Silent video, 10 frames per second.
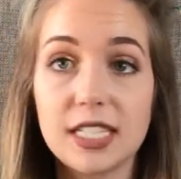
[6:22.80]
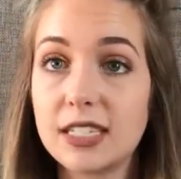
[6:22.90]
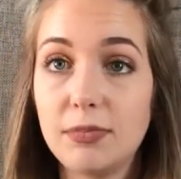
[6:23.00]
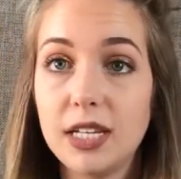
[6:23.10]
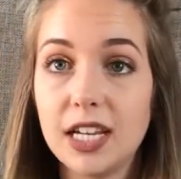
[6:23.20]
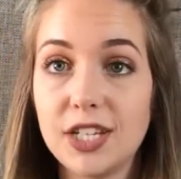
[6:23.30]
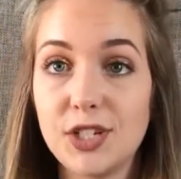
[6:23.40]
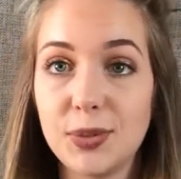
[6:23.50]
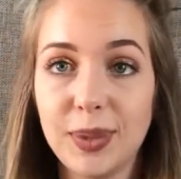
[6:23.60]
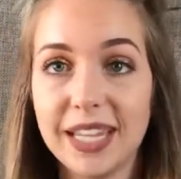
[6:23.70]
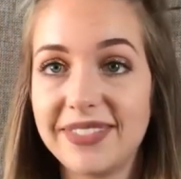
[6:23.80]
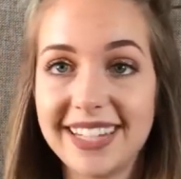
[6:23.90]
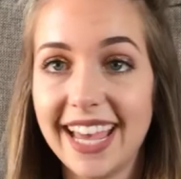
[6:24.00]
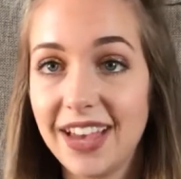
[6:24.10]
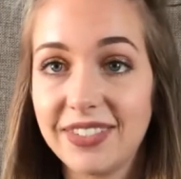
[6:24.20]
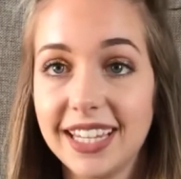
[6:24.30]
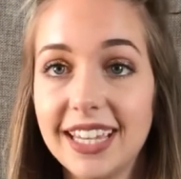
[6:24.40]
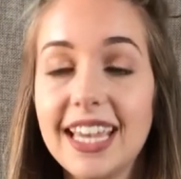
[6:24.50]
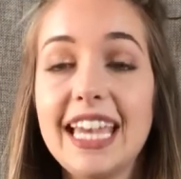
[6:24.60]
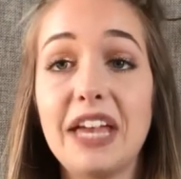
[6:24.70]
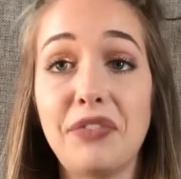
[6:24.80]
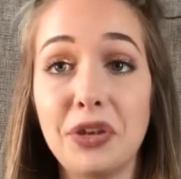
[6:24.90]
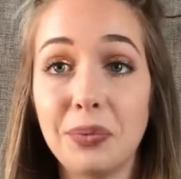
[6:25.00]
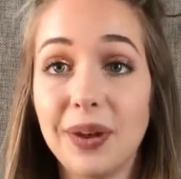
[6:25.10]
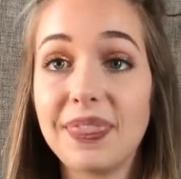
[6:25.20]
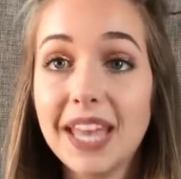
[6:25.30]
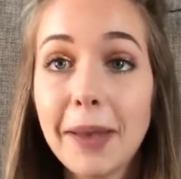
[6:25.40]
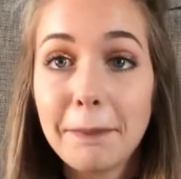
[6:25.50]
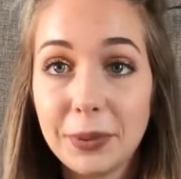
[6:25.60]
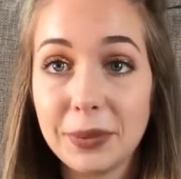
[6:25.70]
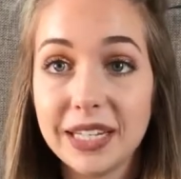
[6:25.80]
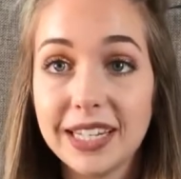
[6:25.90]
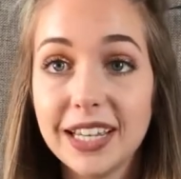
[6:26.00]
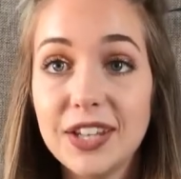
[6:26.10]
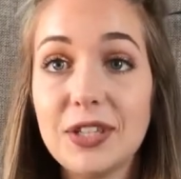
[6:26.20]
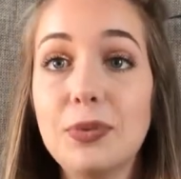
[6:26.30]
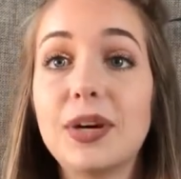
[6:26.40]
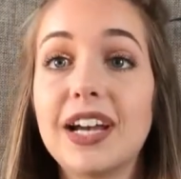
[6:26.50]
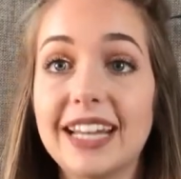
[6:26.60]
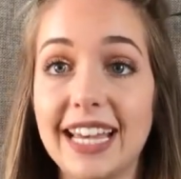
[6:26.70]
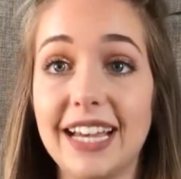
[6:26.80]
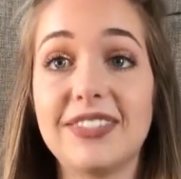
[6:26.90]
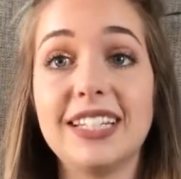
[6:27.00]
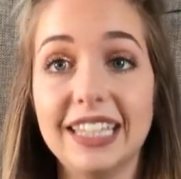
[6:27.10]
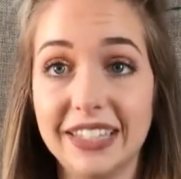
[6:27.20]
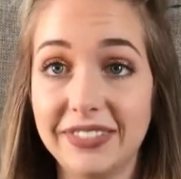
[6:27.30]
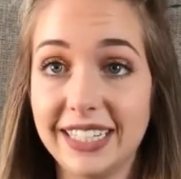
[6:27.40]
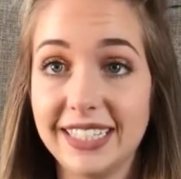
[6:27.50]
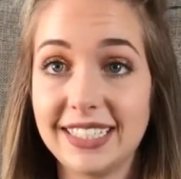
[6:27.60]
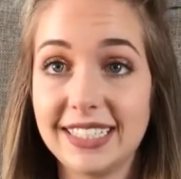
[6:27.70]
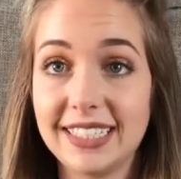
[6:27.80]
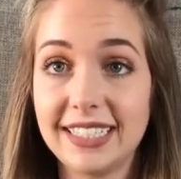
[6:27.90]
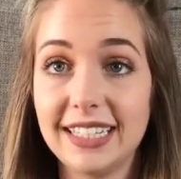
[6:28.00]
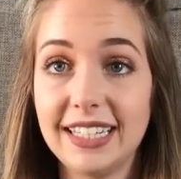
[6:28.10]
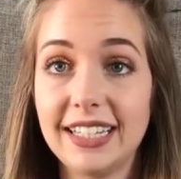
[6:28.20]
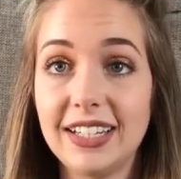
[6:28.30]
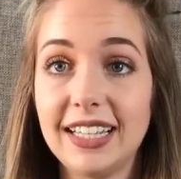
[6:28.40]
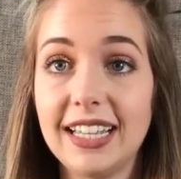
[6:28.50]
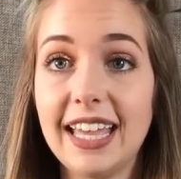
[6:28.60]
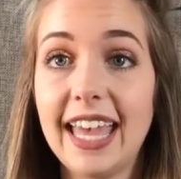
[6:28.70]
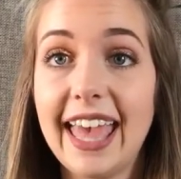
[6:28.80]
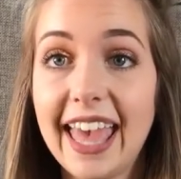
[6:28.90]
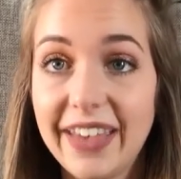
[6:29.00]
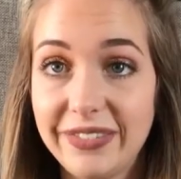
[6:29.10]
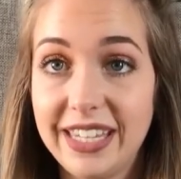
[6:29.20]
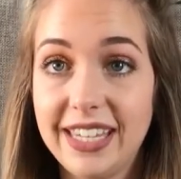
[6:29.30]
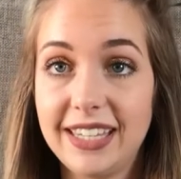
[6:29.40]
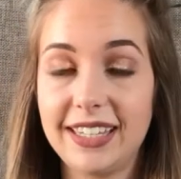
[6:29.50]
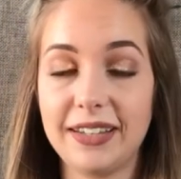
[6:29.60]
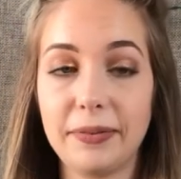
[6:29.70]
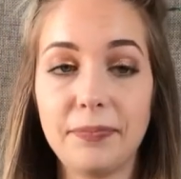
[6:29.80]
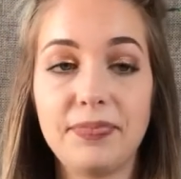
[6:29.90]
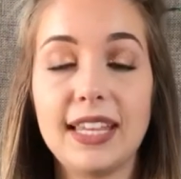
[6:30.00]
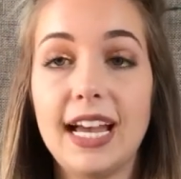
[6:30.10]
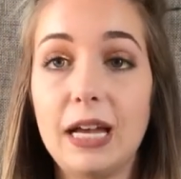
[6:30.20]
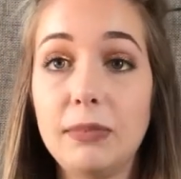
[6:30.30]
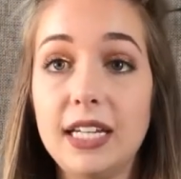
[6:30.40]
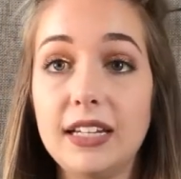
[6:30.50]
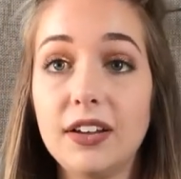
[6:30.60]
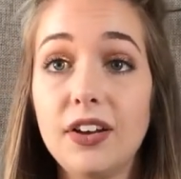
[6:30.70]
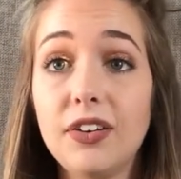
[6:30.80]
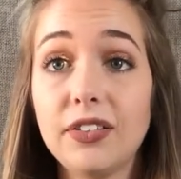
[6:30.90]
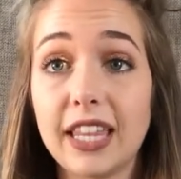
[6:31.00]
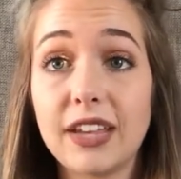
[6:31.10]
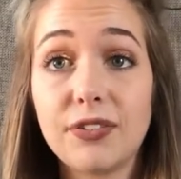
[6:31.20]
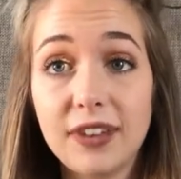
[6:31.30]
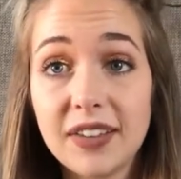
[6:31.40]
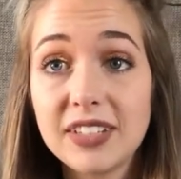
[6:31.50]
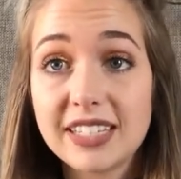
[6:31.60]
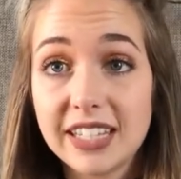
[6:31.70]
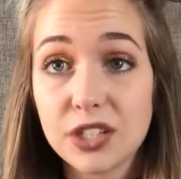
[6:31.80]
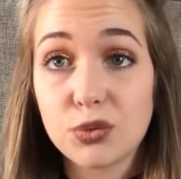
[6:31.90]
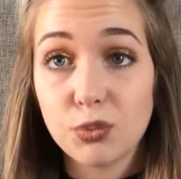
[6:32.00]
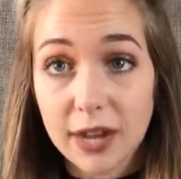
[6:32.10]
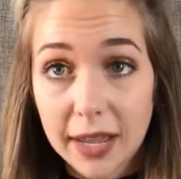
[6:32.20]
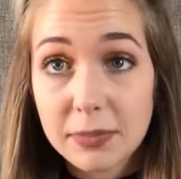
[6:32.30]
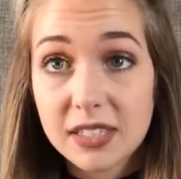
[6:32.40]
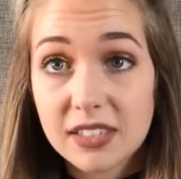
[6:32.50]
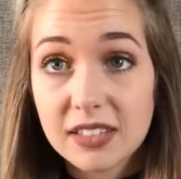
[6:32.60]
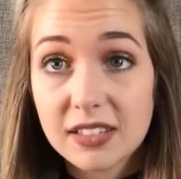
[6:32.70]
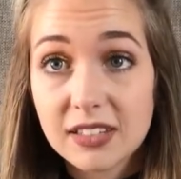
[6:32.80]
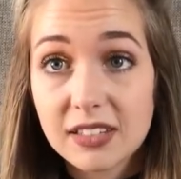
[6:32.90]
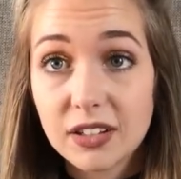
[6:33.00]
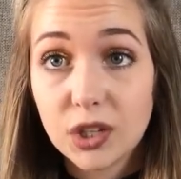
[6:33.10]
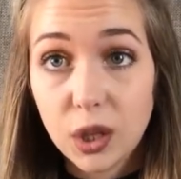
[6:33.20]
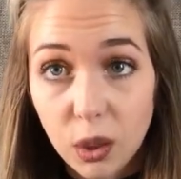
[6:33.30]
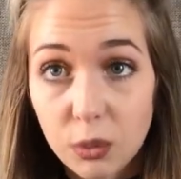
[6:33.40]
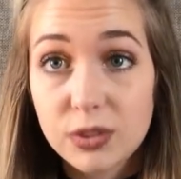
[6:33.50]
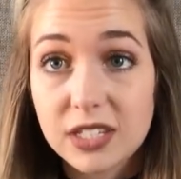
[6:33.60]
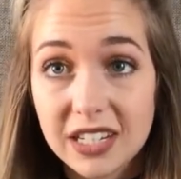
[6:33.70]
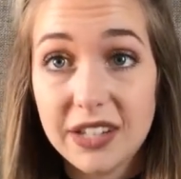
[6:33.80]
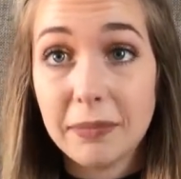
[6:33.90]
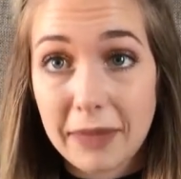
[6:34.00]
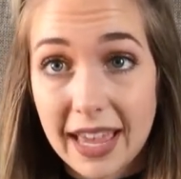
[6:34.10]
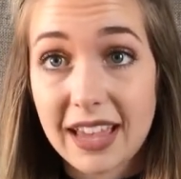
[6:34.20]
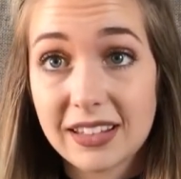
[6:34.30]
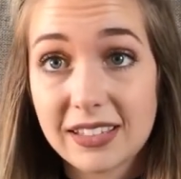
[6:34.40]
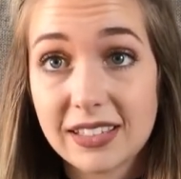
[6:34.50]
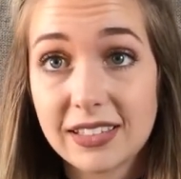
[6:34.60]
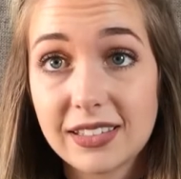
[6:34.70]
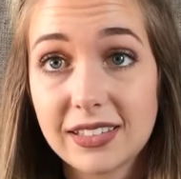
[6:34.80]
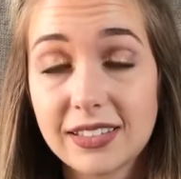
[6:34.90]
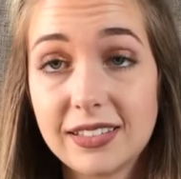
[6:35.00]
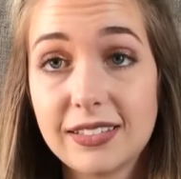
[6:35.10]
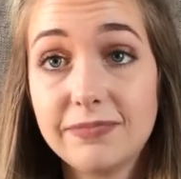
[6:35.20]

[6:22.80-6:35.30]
just because you lift heavy. If you want that booty, you are gonna have to lift it heavy. I mean, like five to six reps close to your max